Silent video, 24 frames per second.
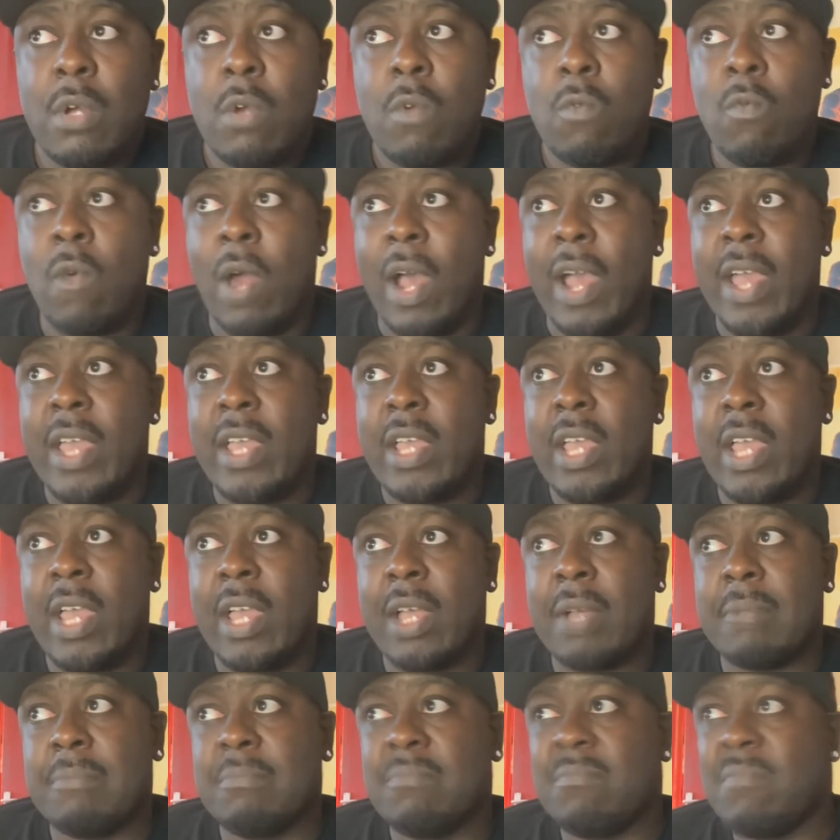right?
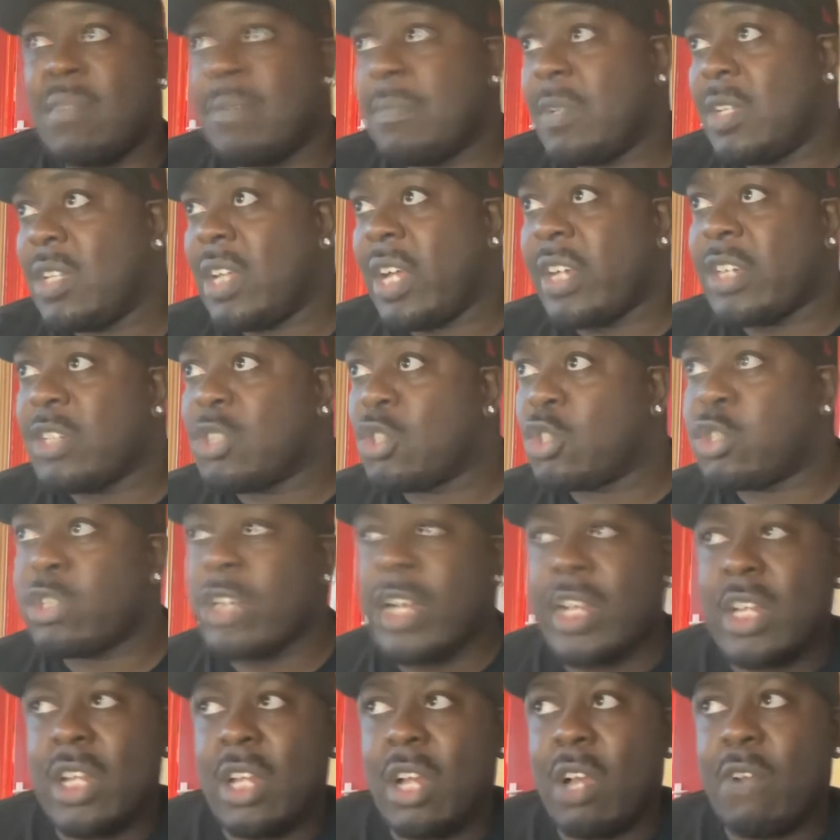Um, maybe like a
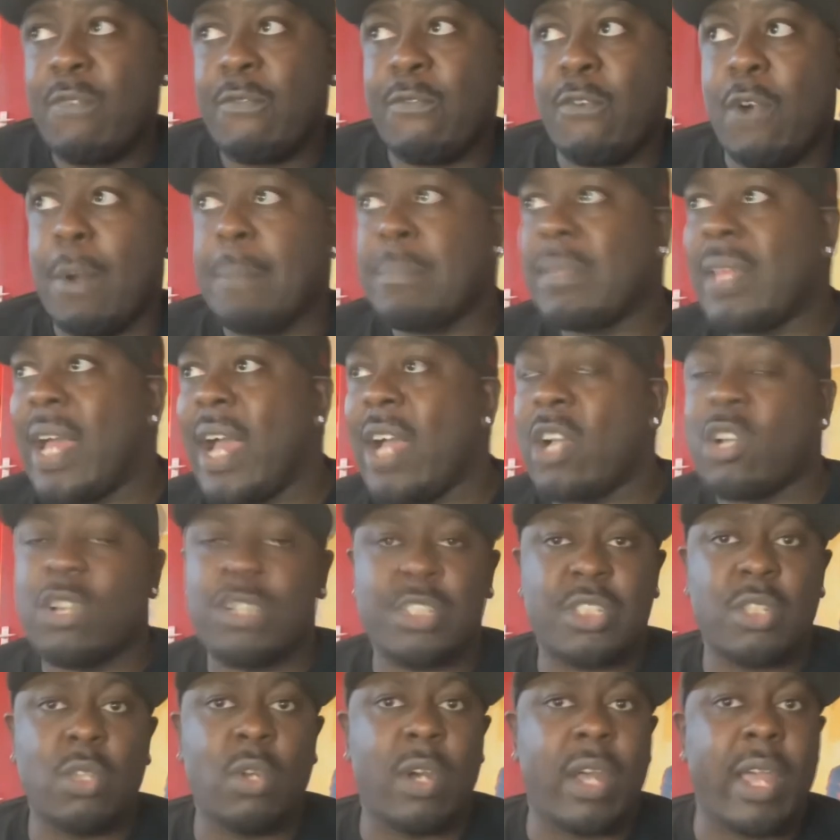trailer from that
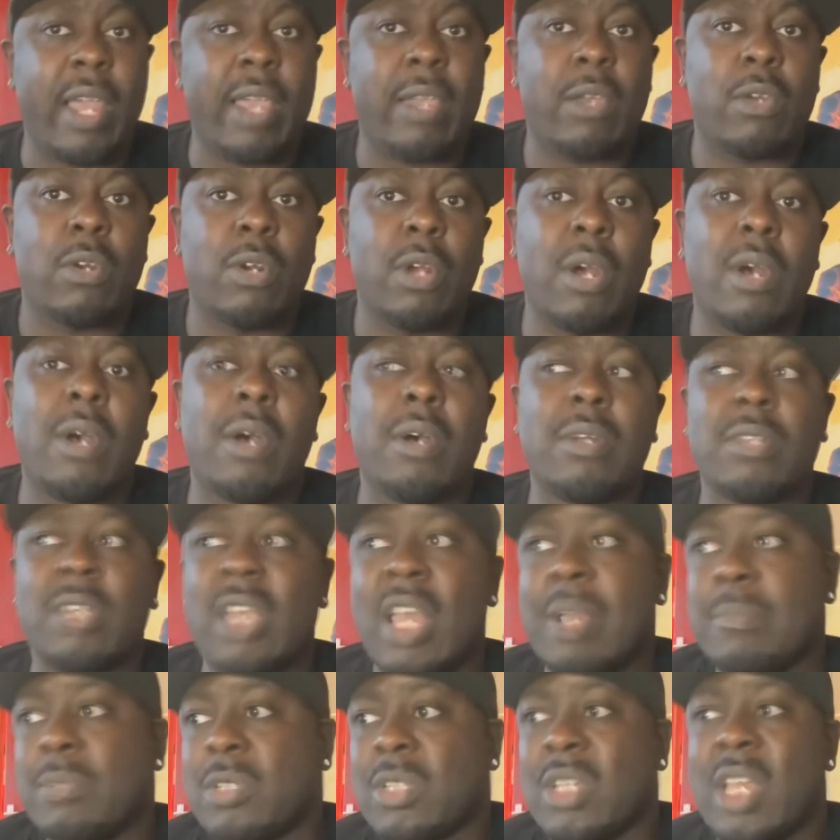because look, it ain't gonna hurt. The
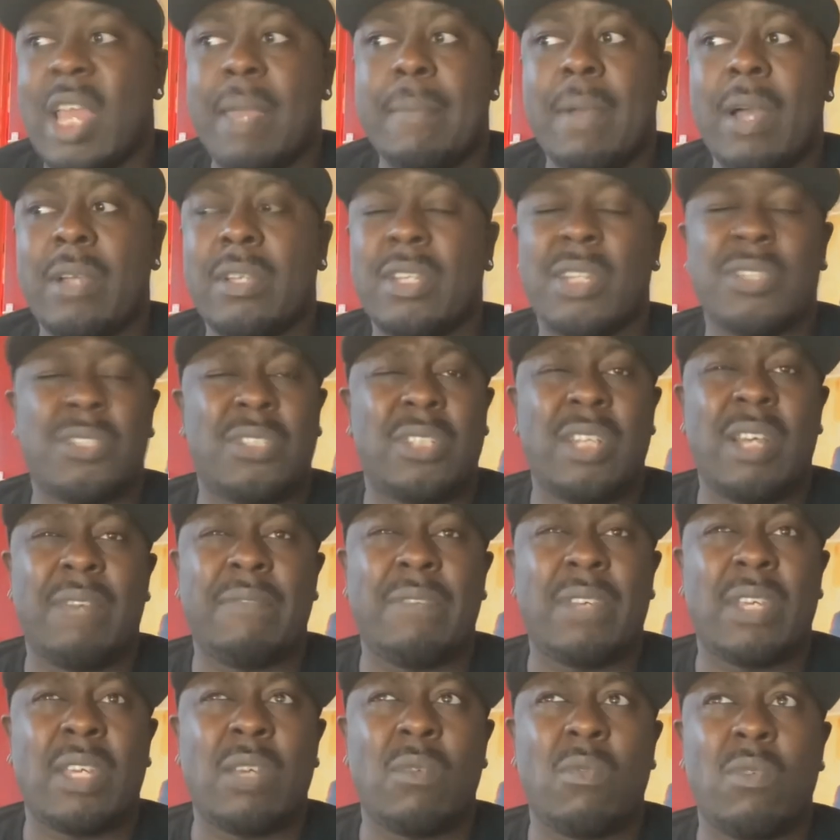game just came out yesterday, I
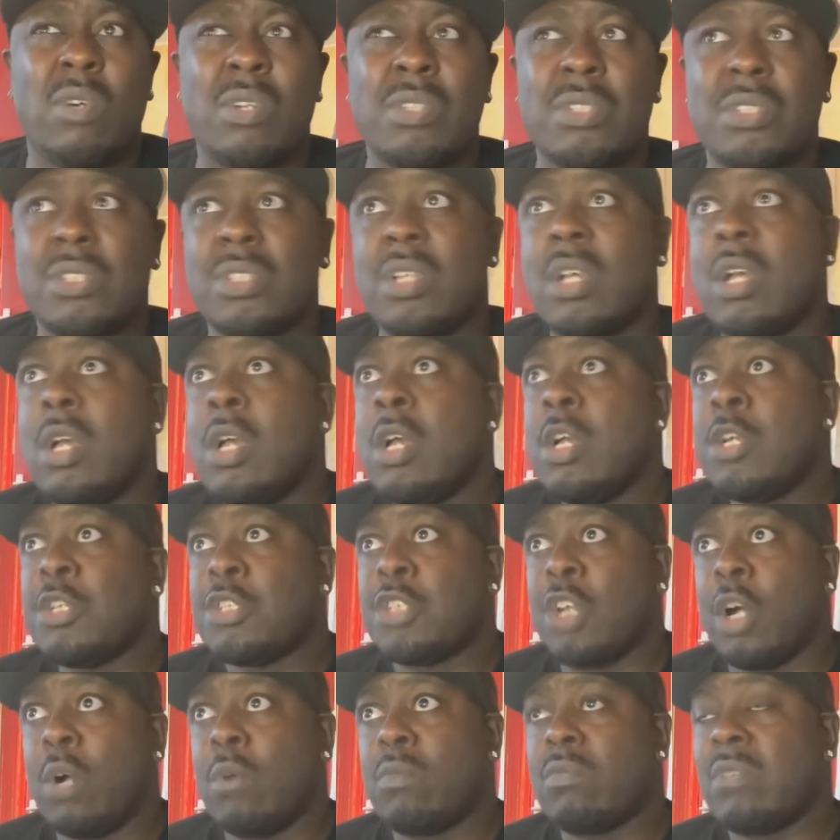think it was.
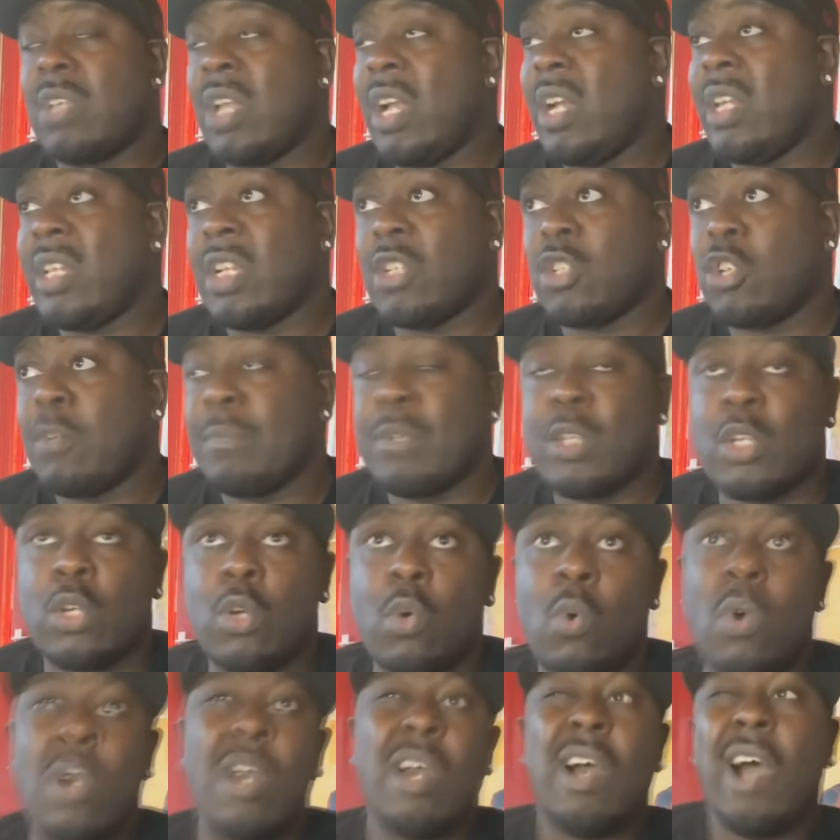So yeah, that's gonna be
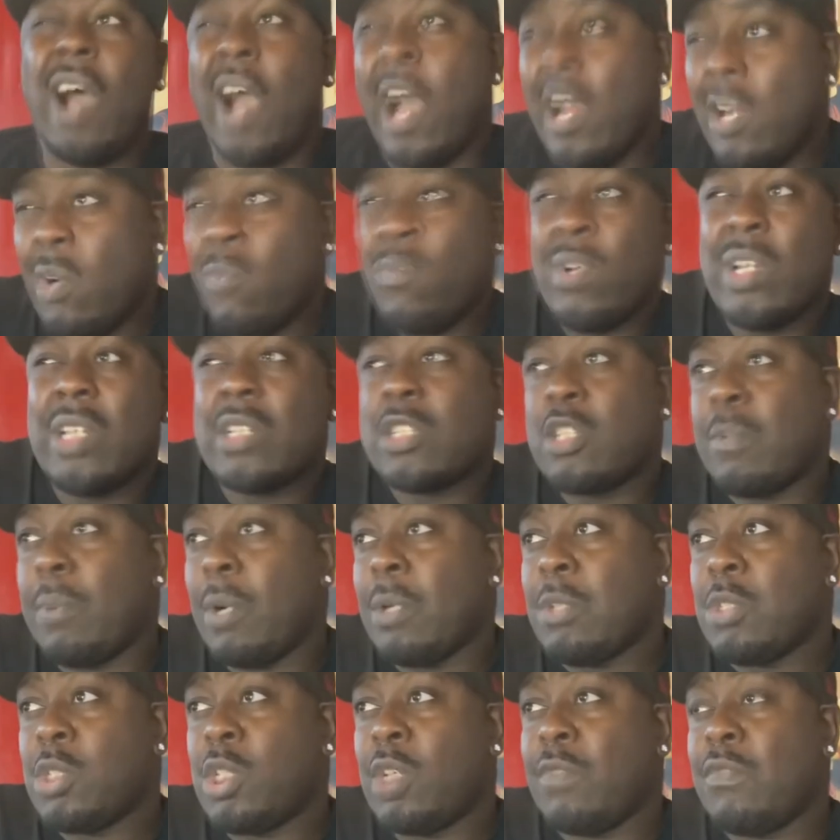cool. I don't really, to be
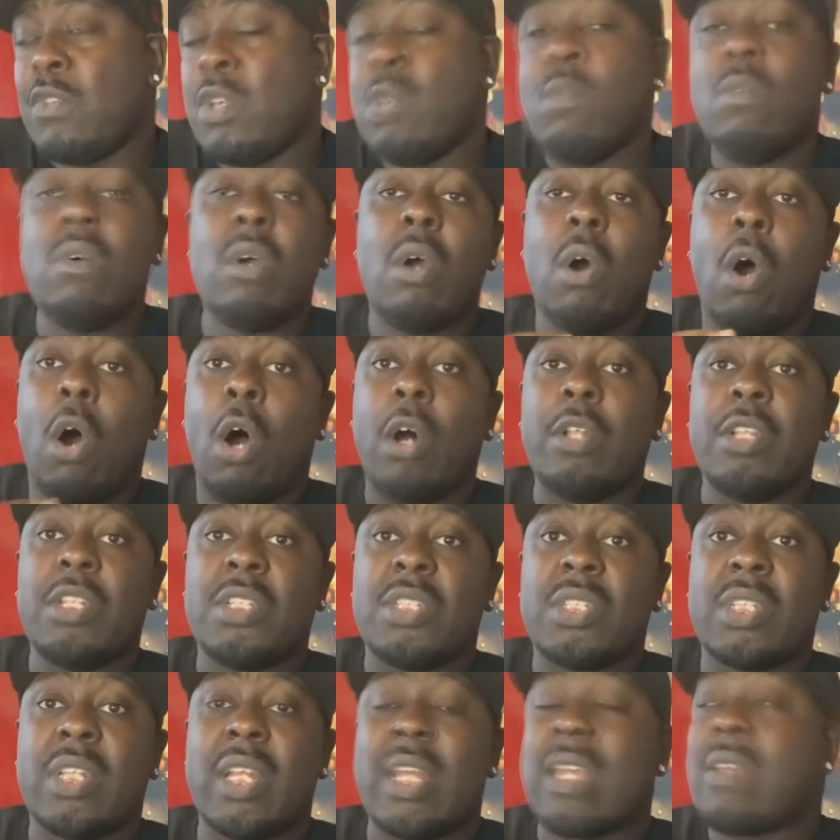honest with you,
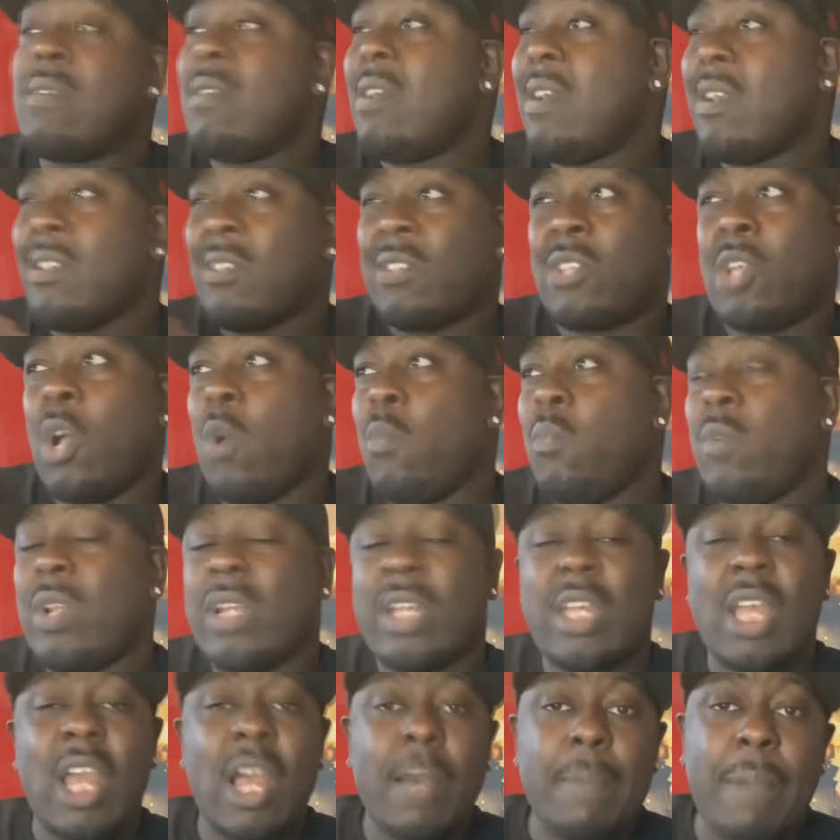honestly, don't
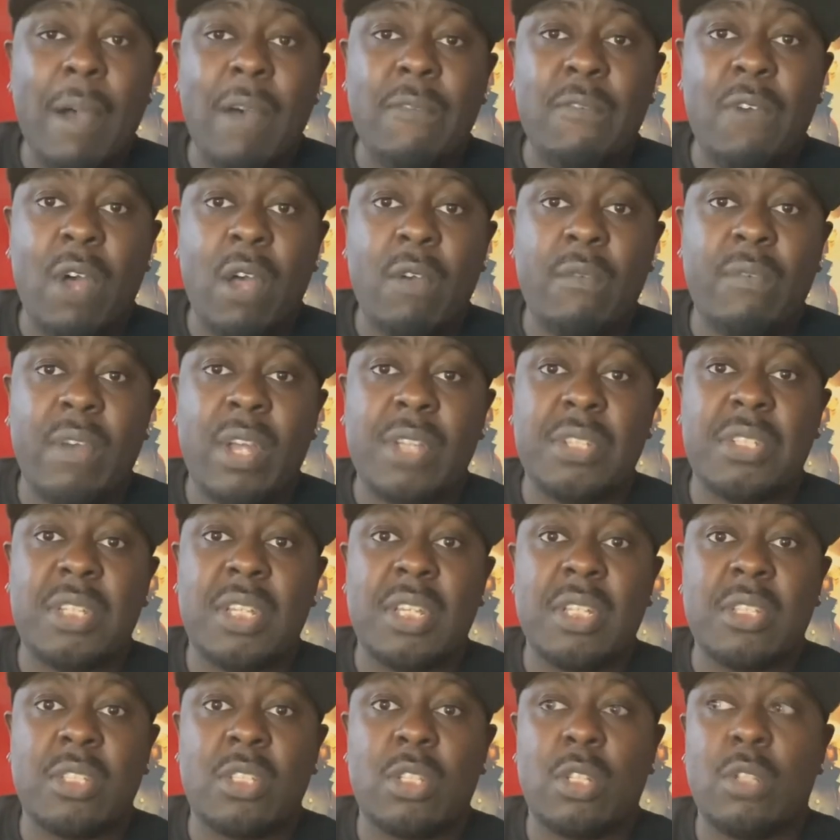really care about Final Fantasy
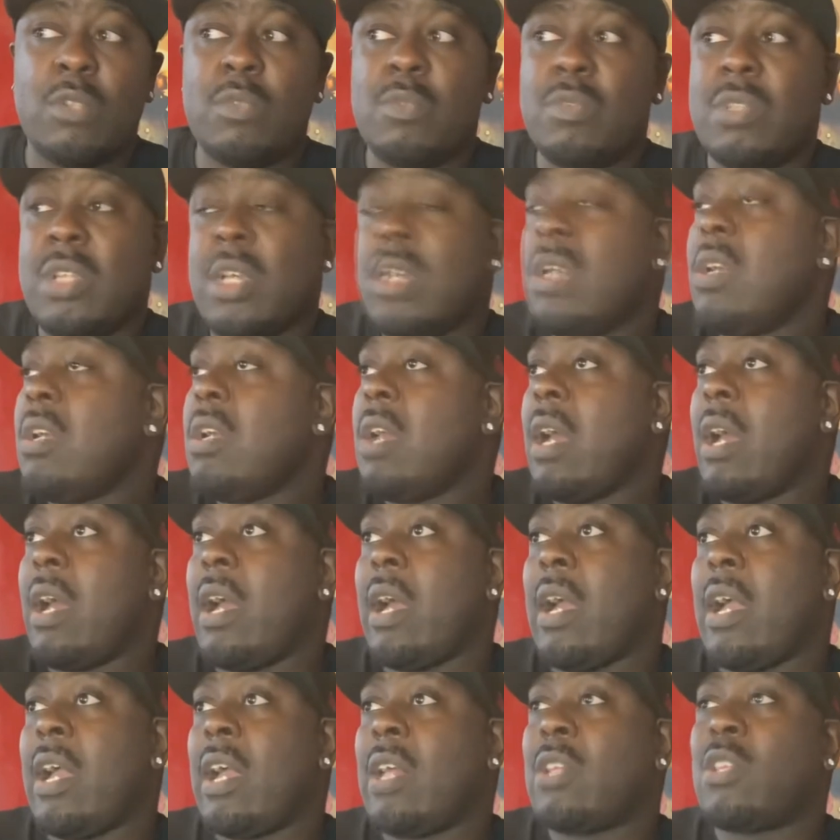interlude.
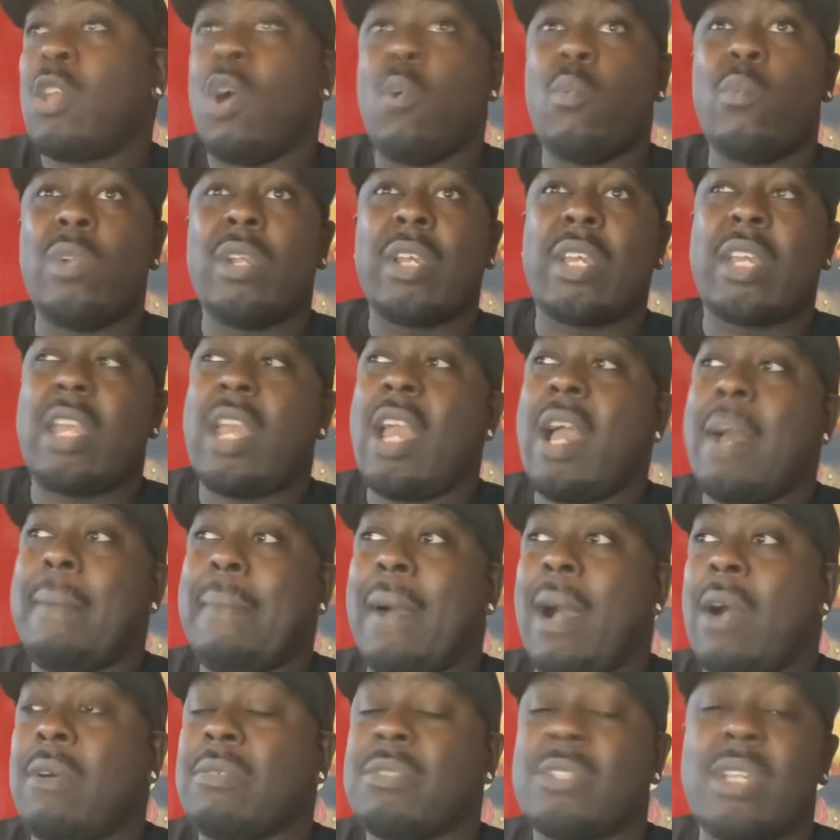Uh, don't really care
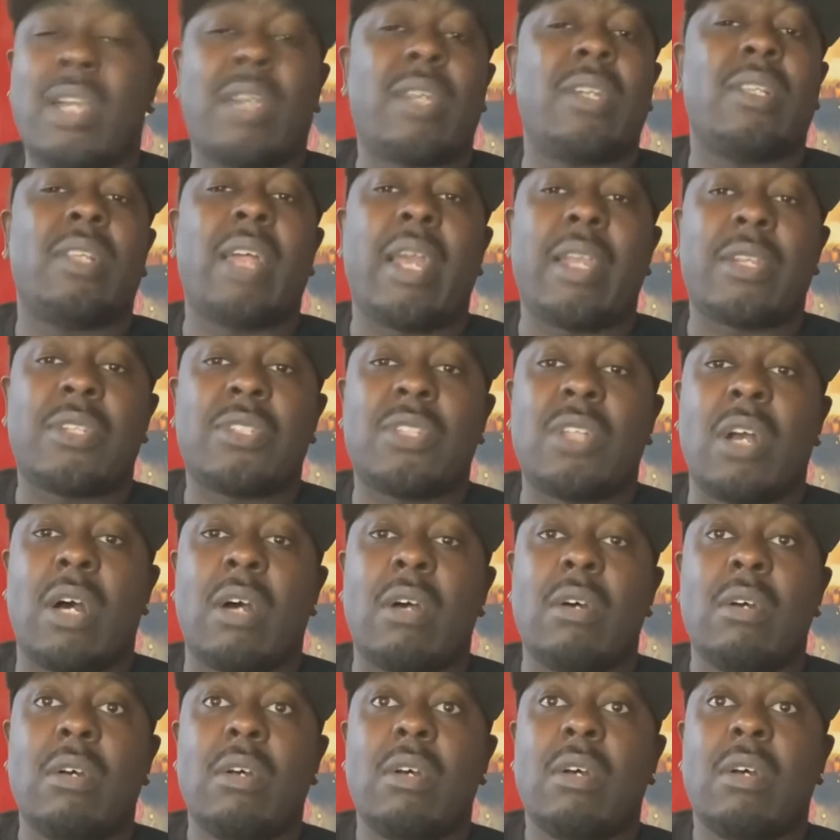about Jak and Daxter.